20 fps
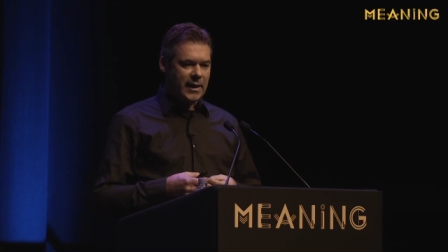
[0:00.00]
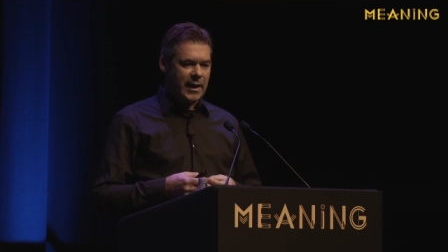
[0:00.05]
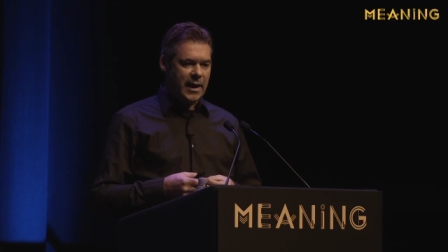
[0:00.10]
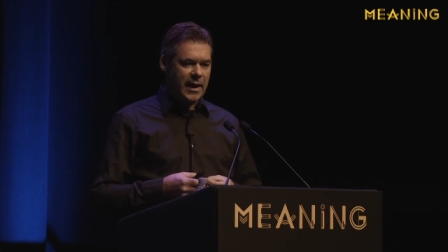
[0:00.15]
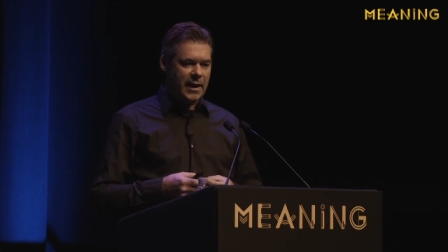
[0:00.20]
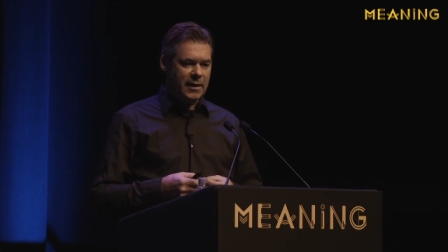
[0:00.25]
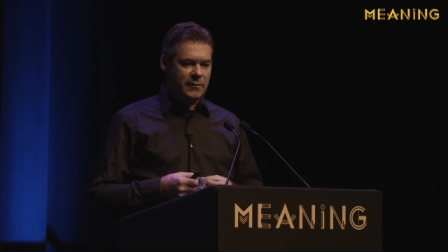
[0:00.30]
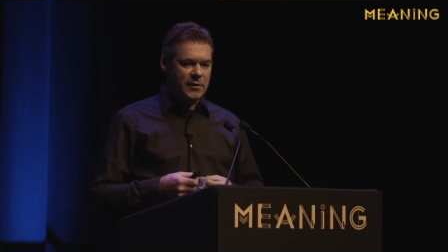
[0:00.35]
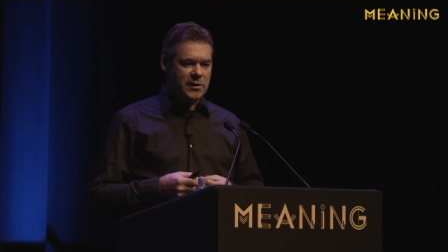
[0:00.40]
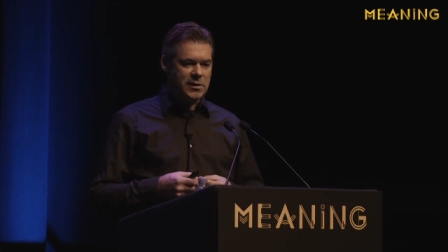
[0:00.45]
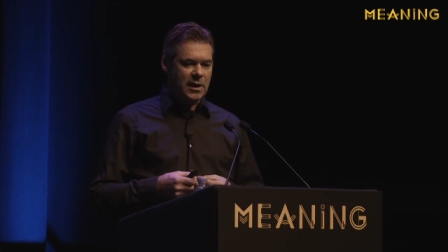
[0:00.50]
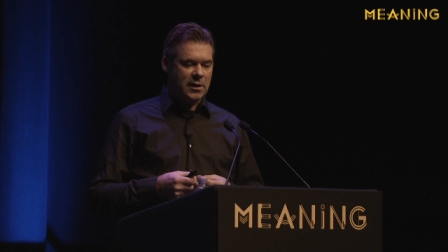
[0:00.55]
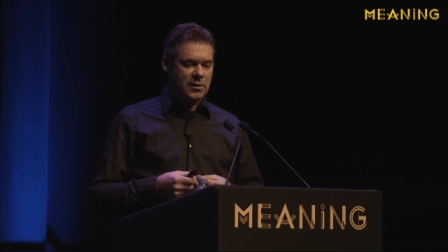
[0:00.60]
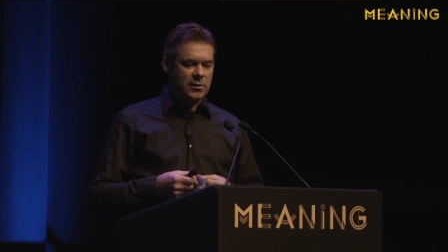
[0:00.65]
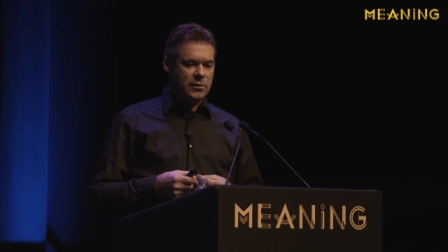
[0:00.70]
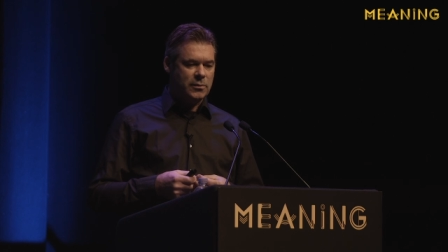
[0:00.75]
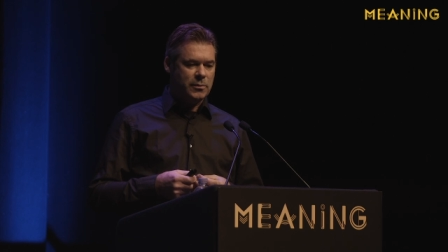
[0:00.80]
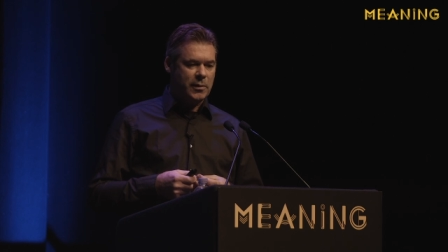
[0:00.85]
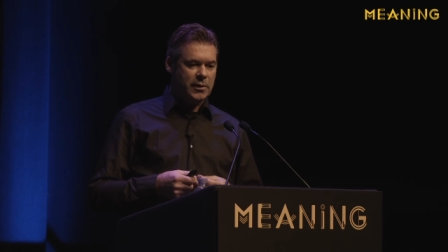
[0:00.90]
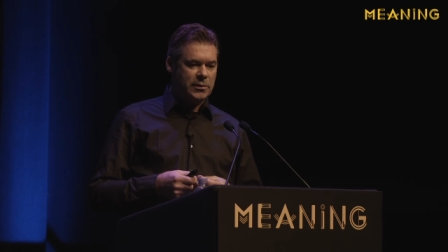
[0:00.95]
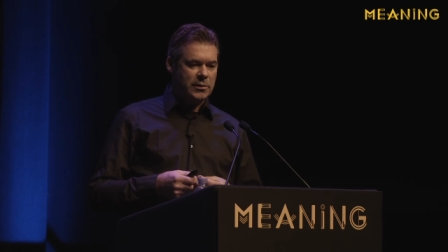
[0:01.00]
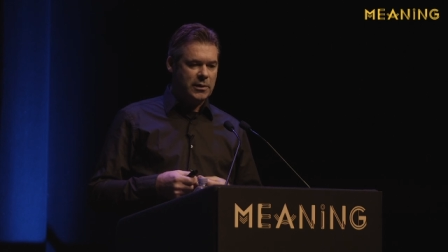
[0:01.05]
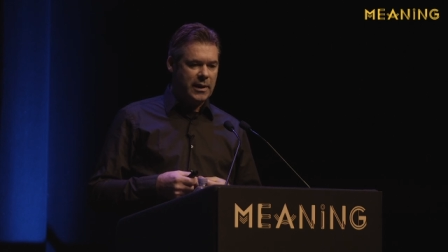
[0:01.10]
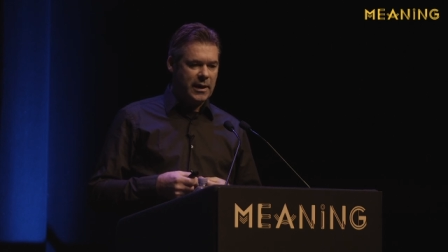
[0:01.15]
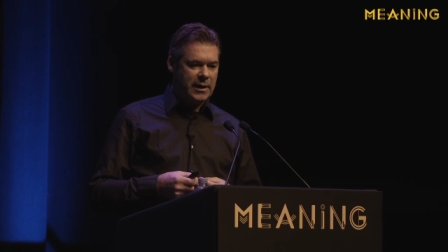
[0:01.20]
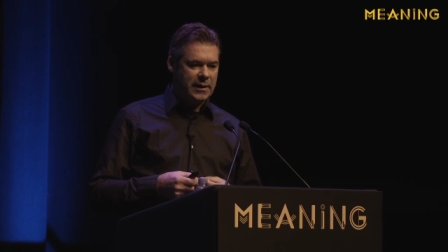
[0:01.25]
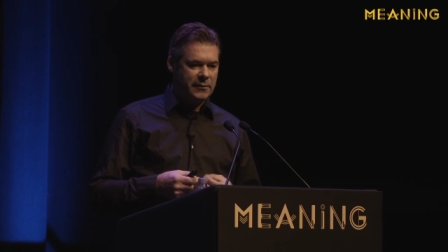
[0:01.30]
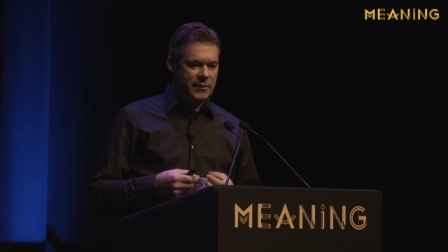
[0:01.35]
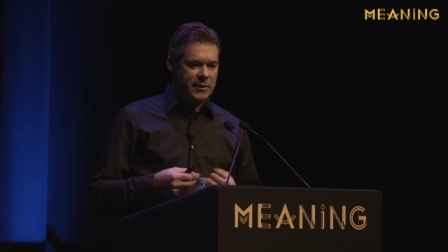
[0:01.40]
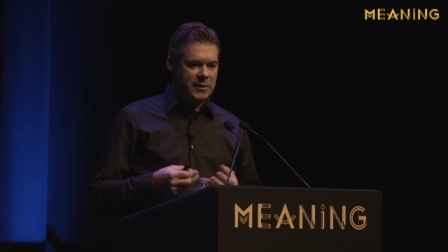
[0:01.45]
And we started to work
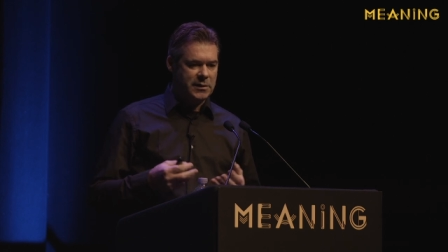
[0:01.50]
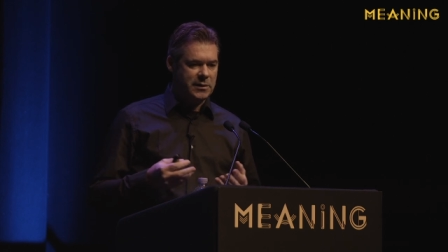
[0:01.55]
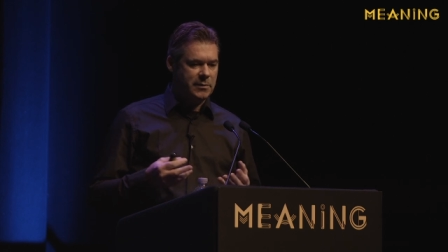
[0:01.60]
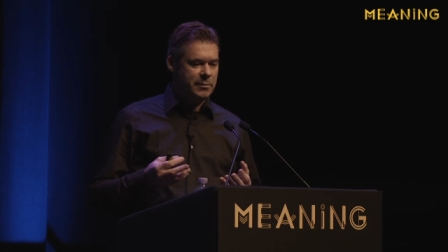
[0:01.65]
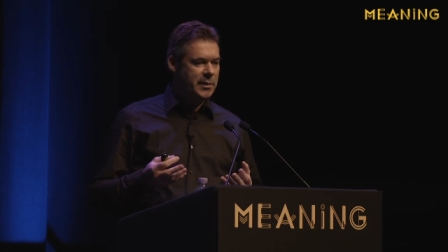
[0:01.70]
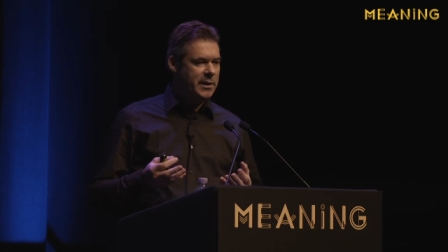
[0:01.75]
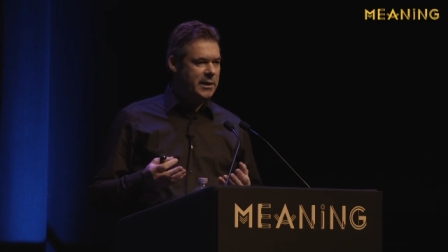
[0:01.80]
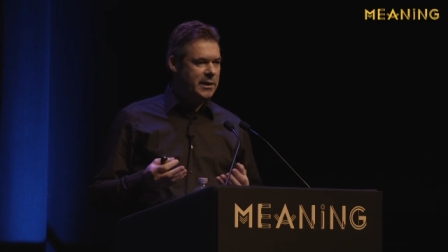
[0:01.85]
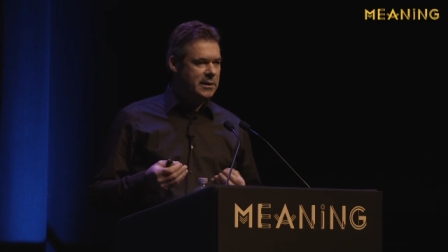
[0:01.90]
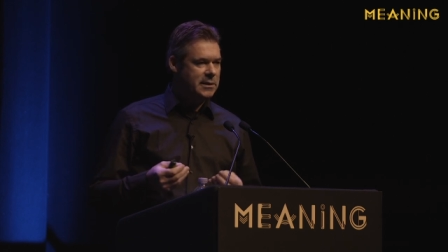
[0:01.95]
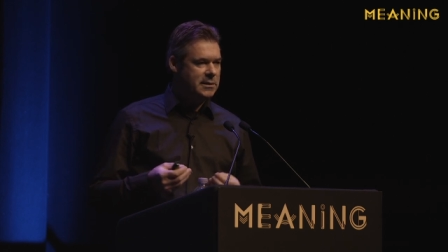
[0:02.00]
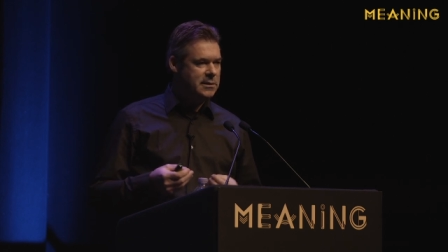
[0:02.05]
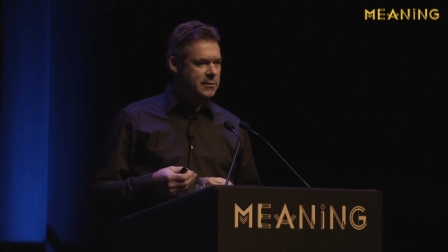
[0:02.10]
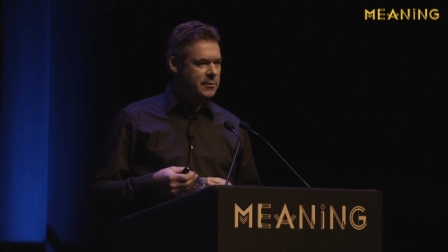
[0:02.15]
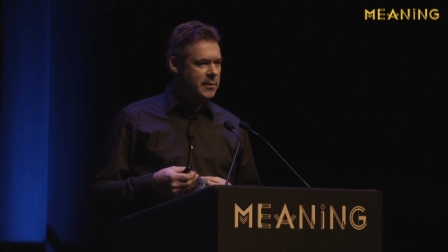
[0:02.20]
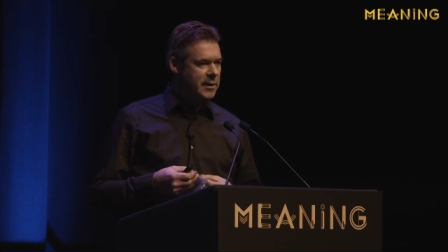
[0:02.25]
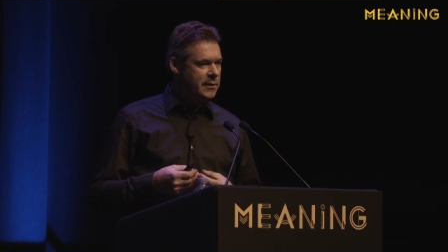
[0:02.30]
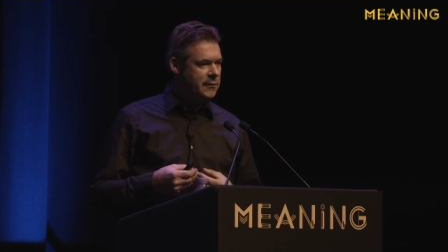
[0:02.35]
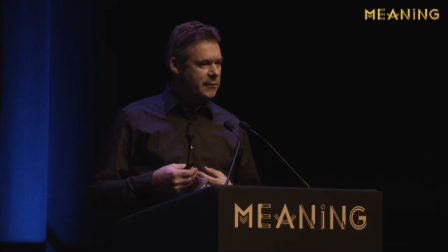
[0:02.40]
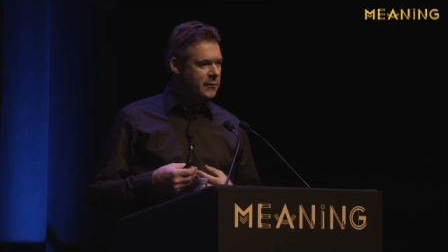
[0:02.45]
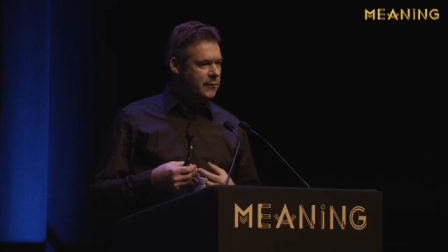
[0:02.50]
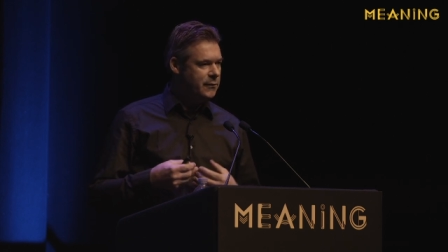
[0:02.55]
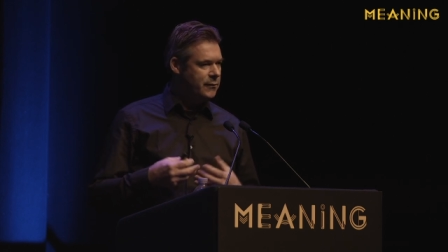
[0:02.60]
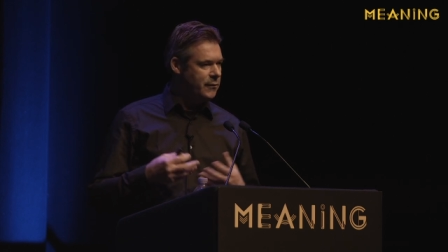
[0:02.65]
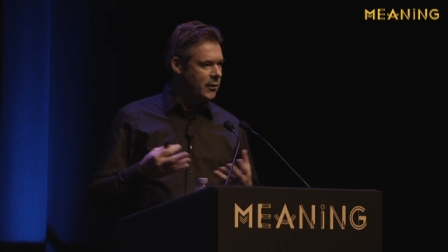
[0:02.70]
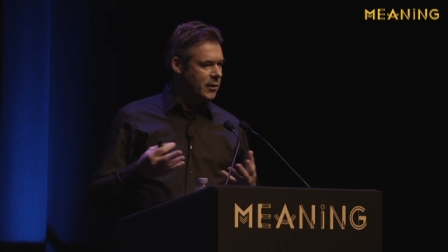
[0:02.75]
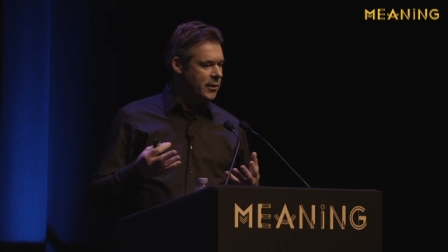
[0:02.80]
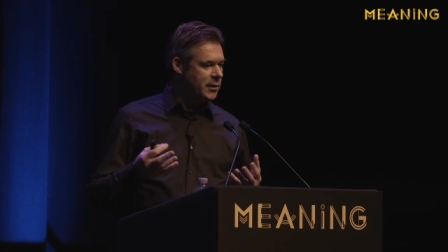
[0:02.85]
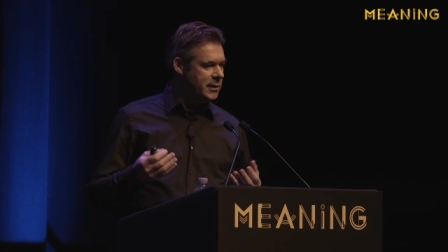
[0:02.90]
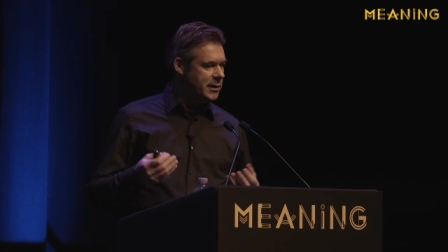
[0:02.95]
together with GPs, with
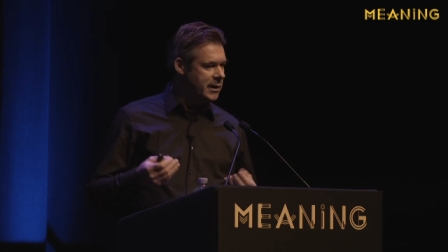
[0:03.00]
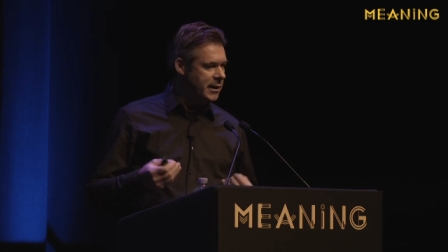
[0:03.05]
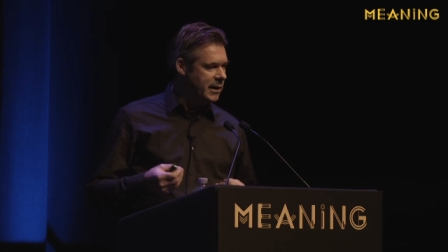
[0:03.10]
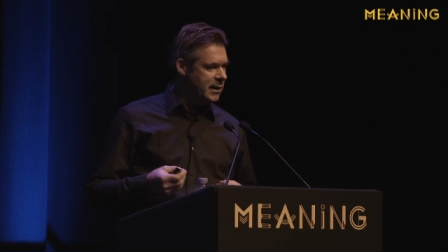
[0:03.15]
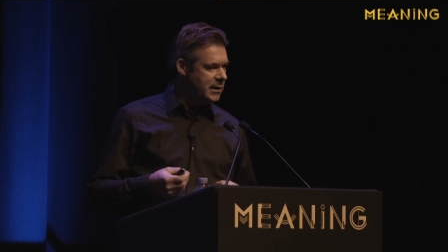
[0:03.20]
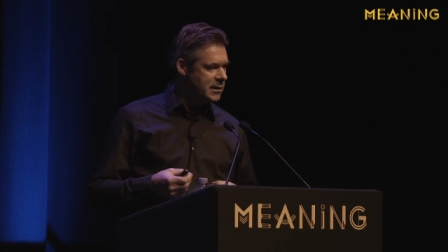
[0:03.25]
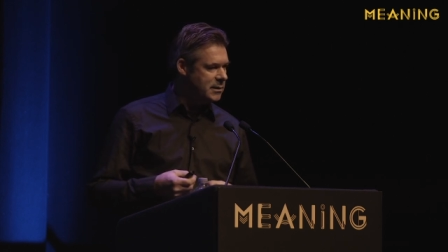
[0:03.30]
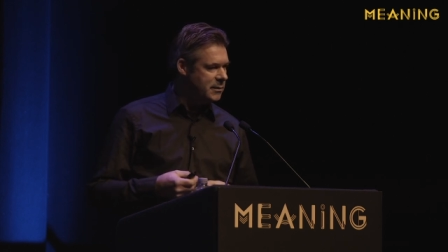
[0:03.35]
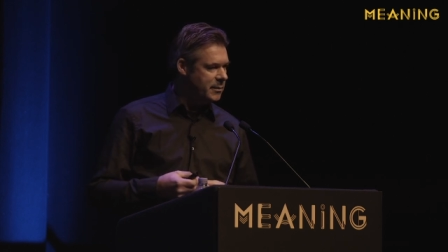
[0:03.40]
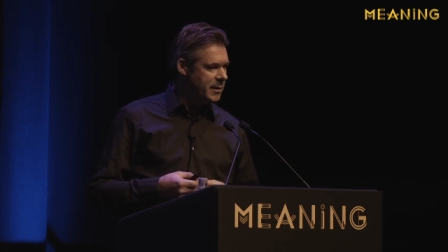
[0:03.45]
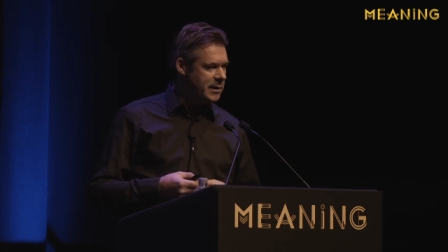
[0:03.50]
volunteers,